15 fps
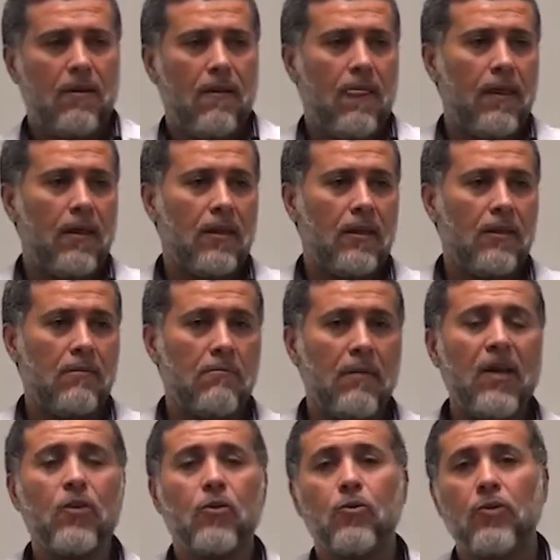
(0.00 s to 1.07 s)

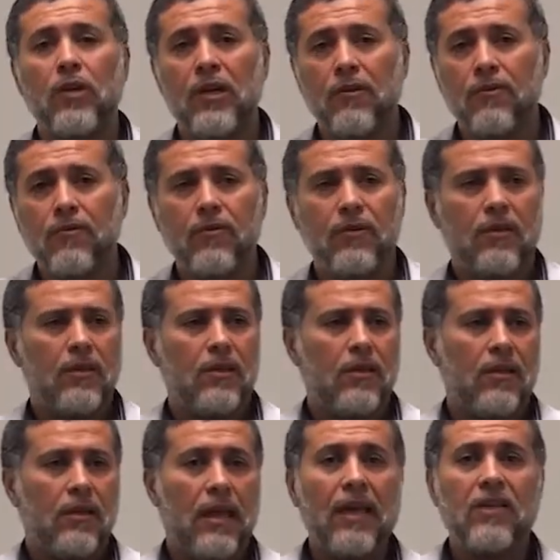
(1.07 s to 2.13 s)
microwave,
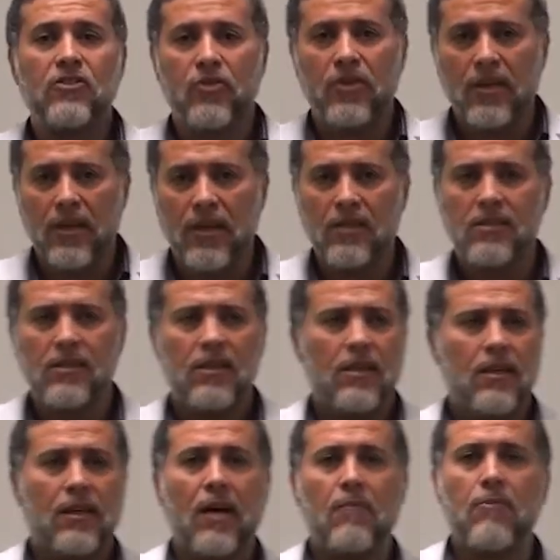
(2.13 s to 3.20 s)
X-rays,
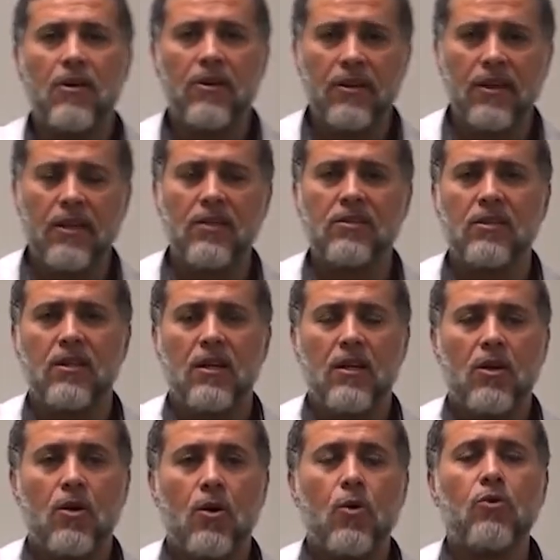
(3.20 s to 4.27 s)
gamma rays.
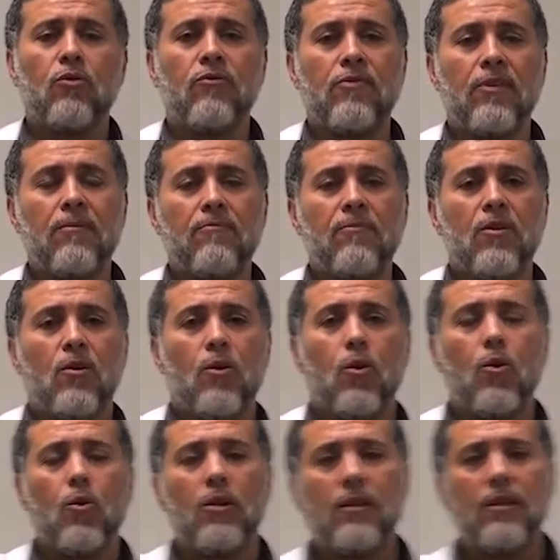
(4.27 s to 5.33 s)
All of them,
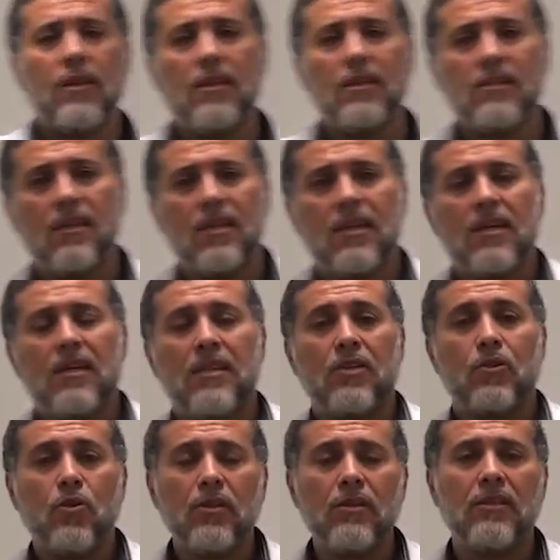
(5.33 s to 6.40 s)
all these, they
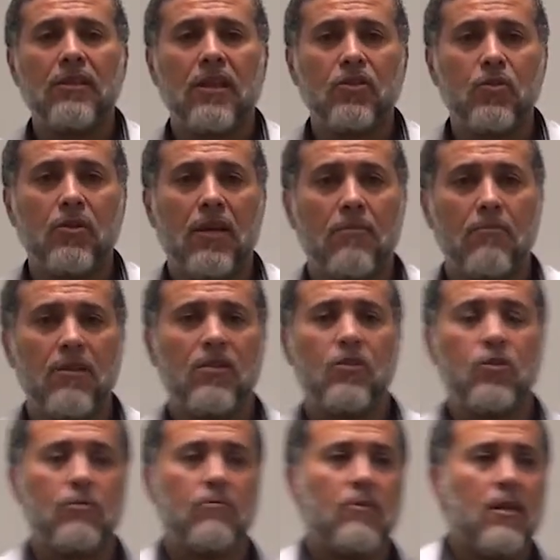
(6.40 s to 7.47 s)
don't need actually a
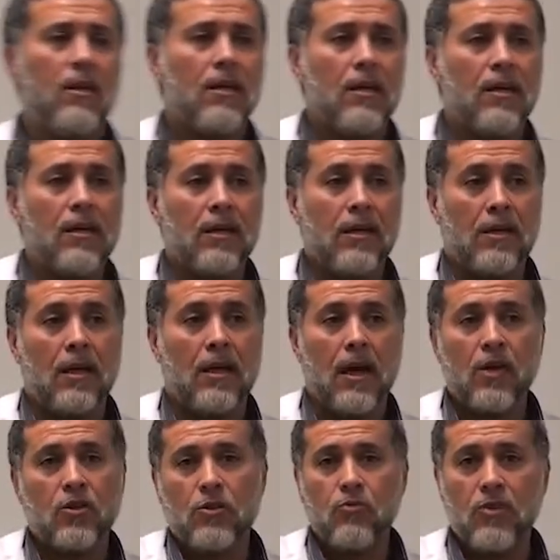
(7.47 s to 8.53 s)
medium.
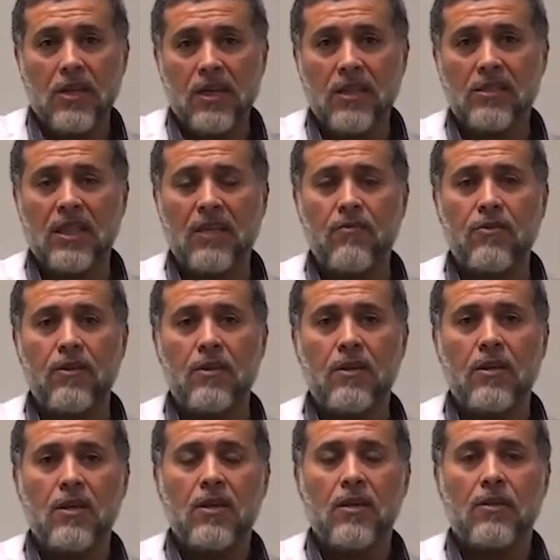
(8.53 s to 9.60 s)
Actually, we receive the
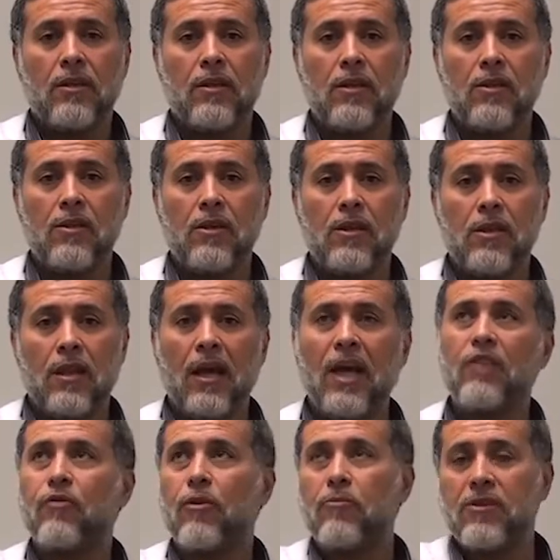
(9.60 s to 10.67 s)

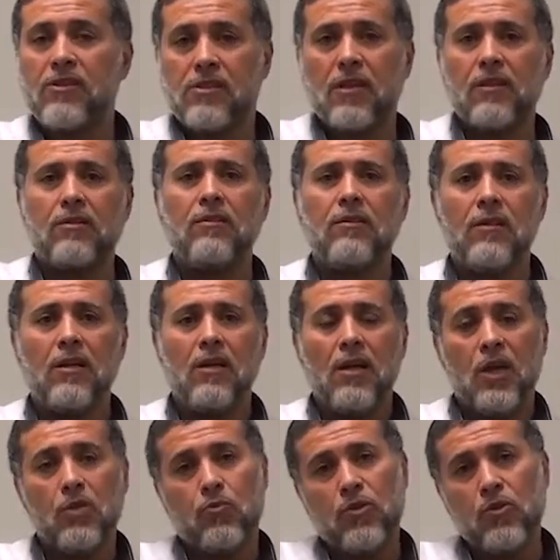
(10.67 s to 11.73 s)
light from the sun,
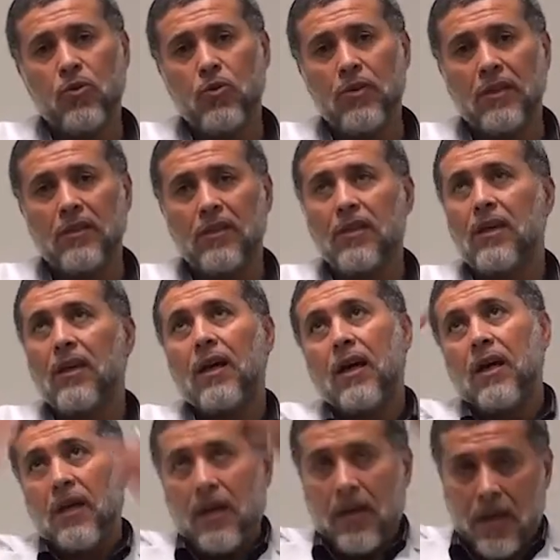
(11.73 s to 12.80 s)
and we know that
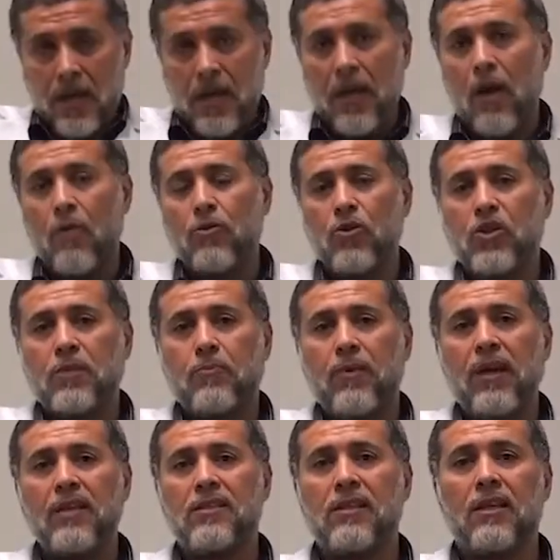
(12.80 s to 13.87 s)
outer
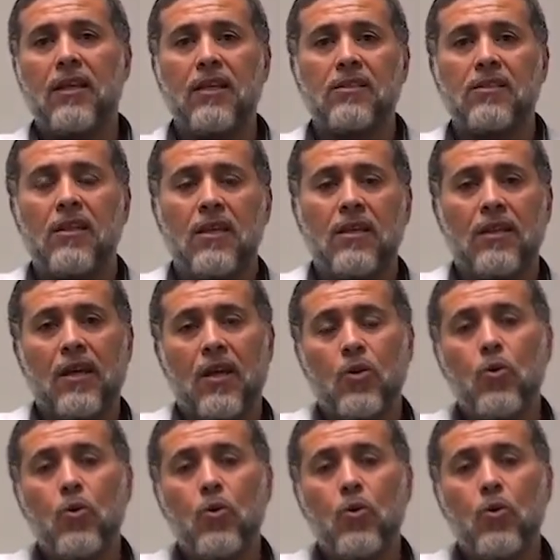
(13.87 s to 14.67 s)
space there are